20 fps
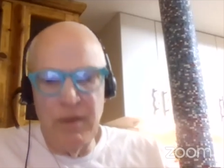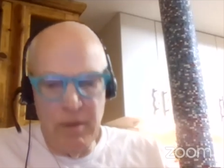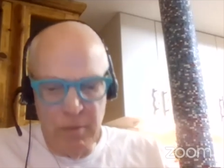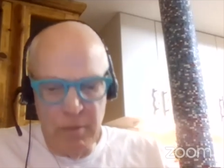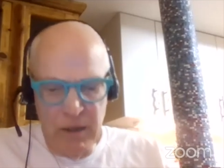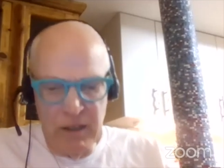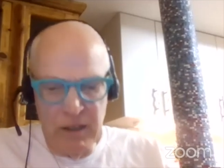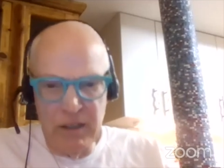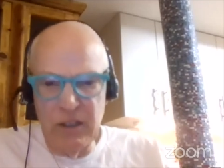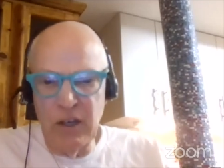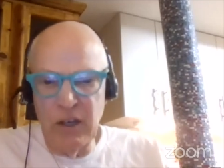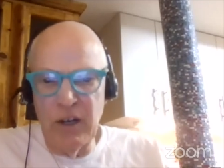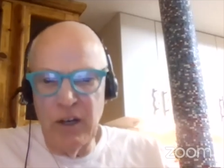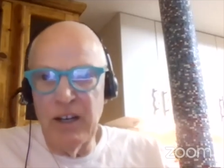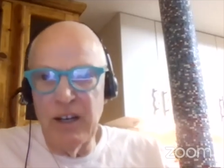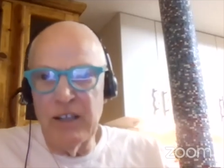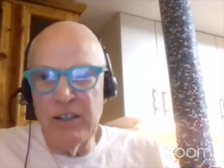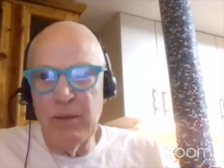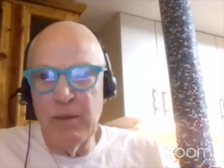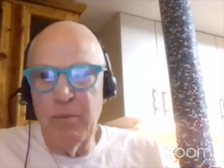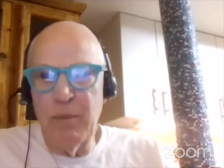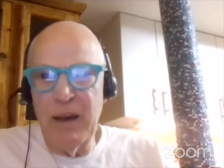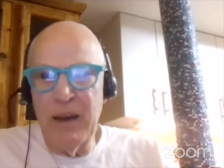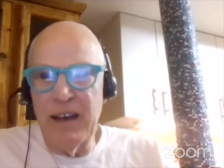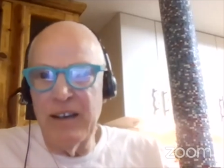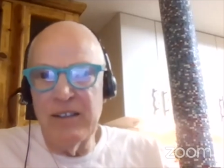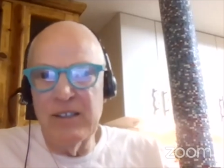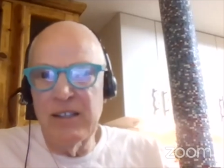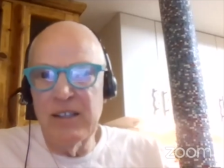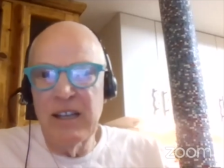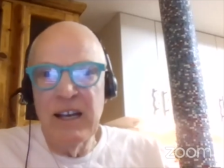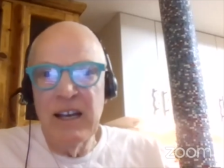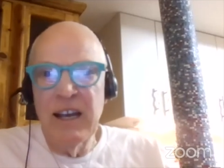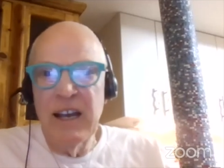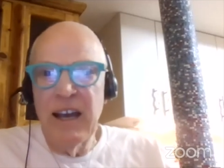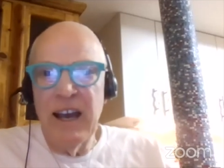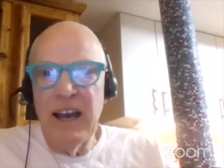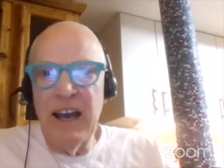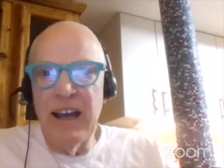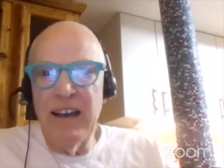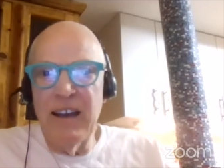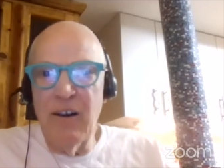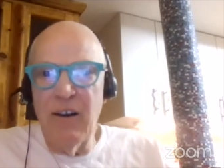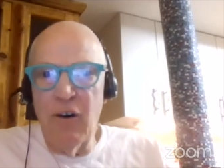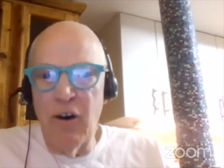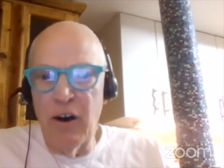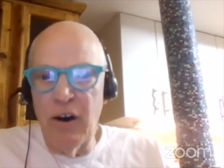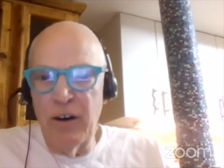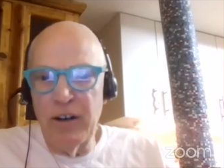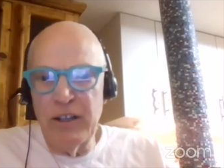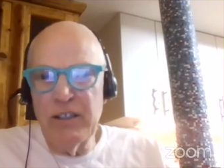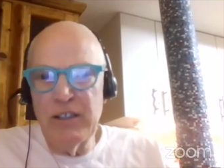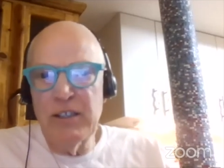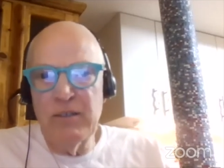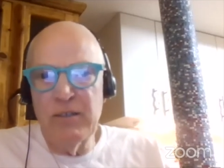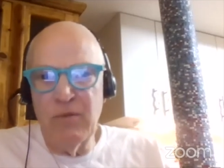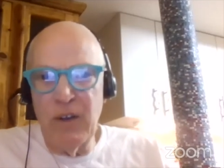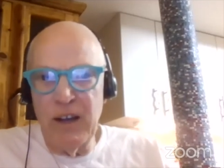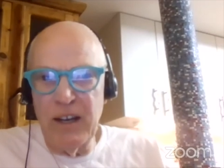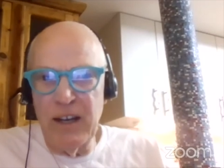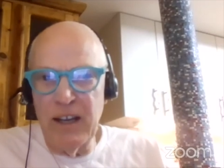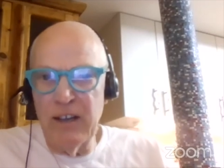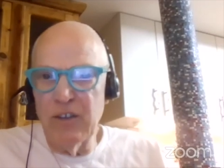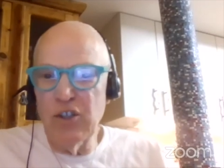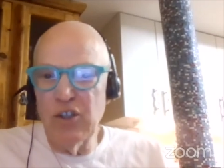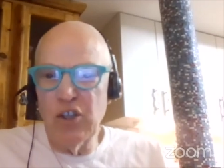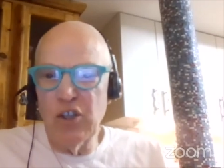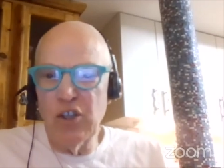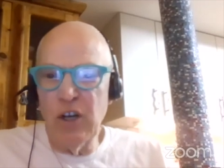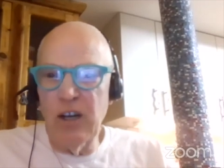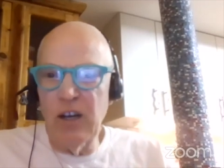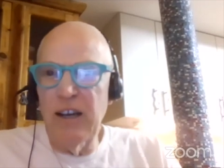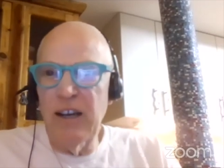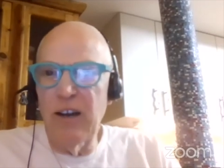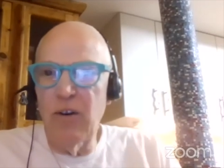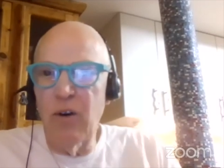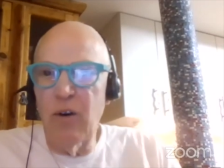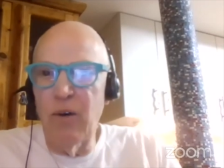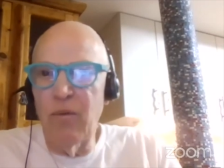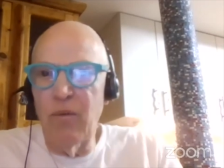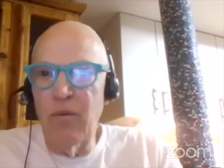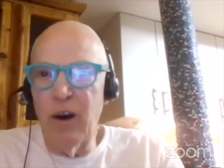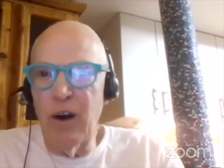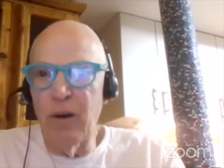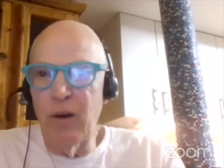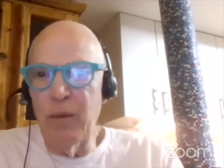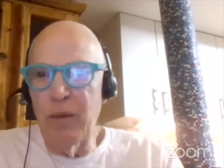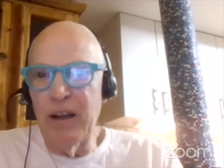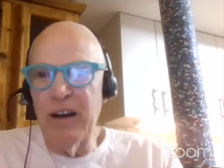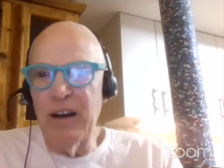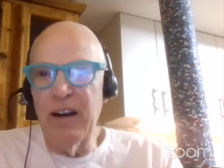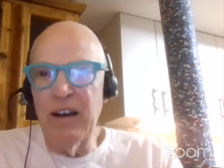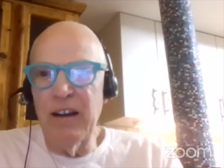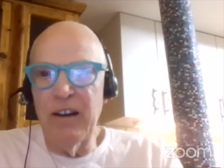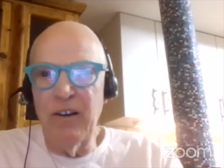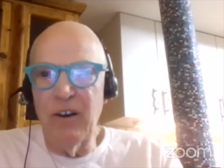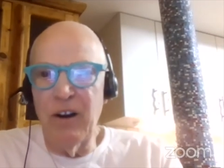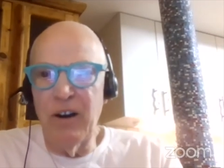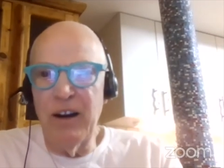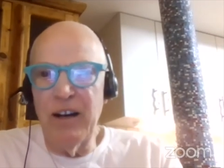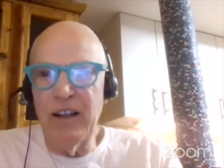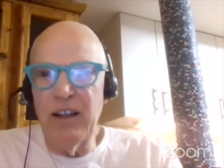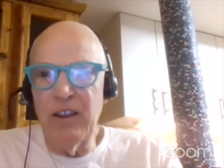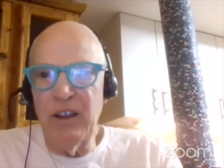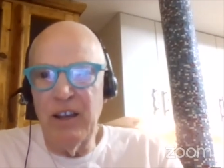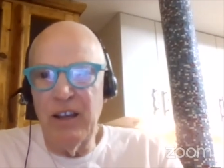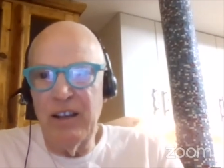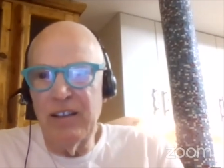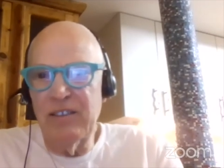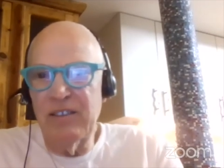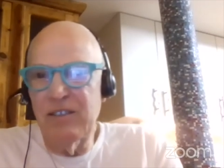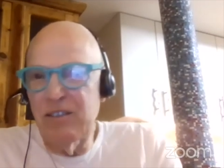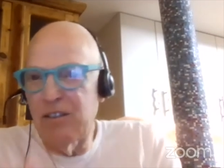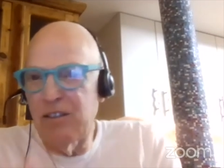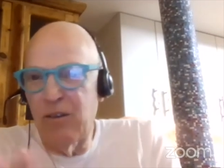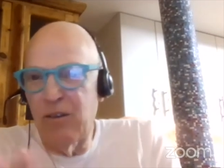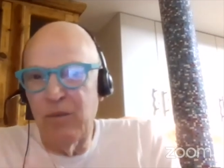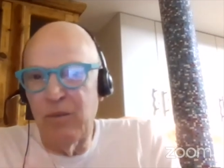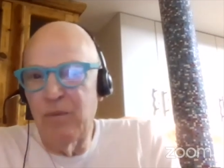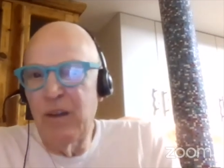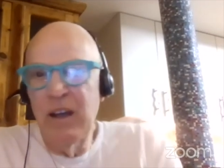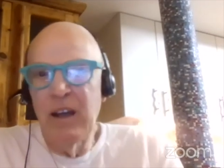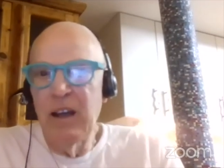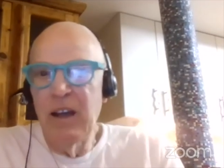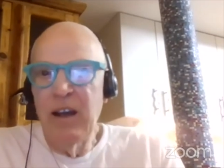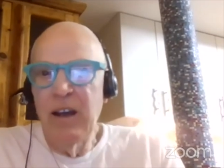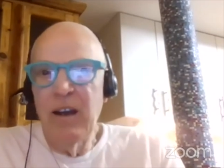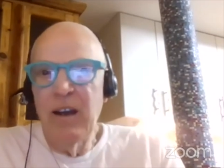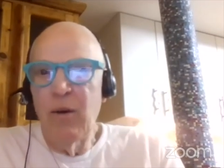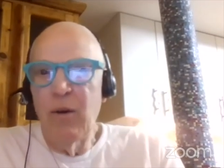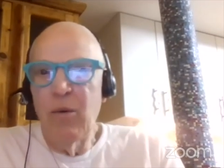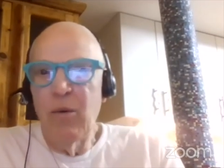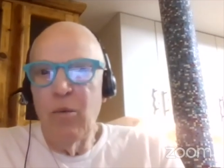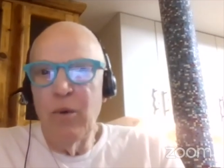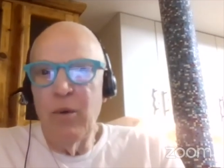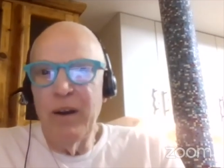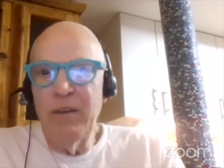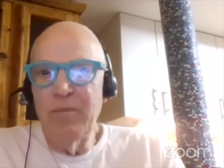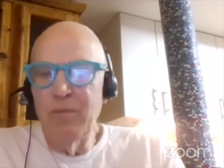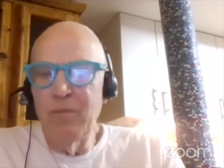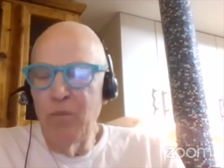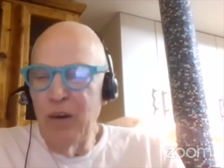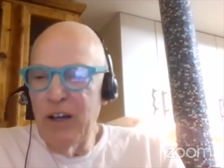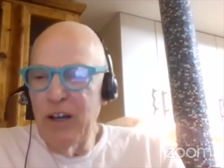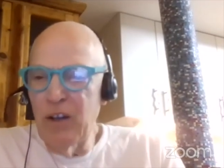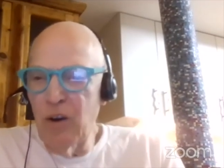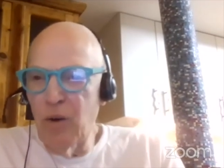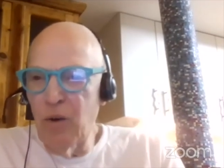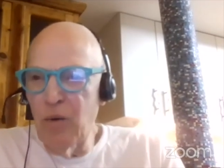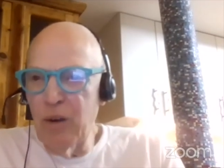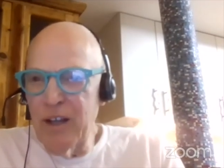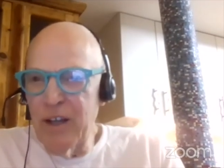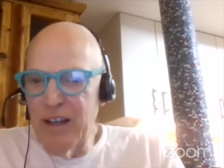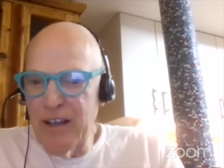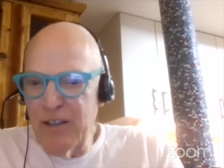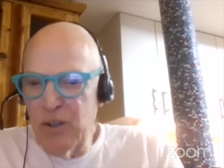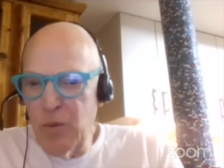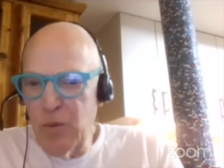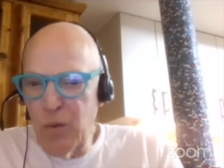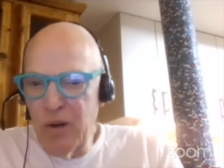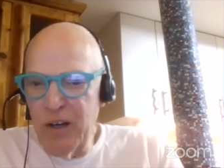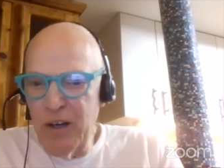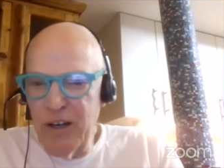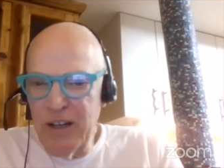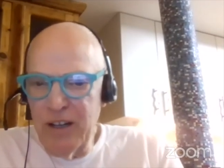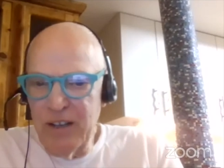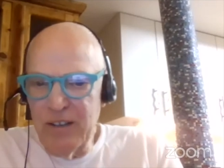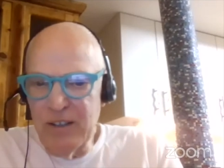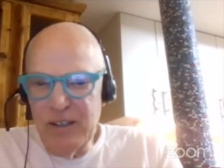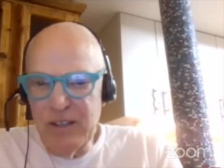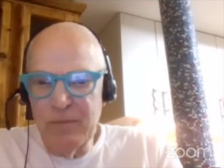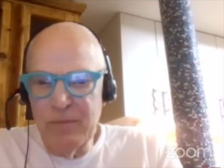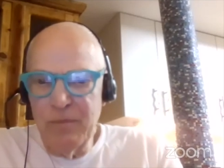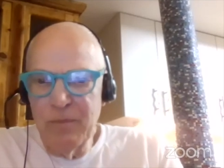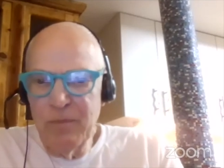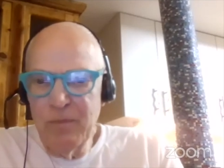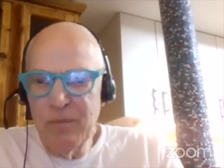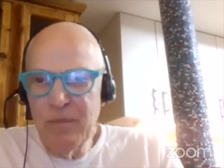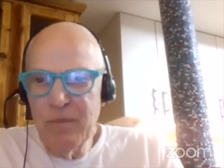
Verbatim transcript: the military doesn't pass any audits financially or environmentally or anything. So we we can only guess what it is.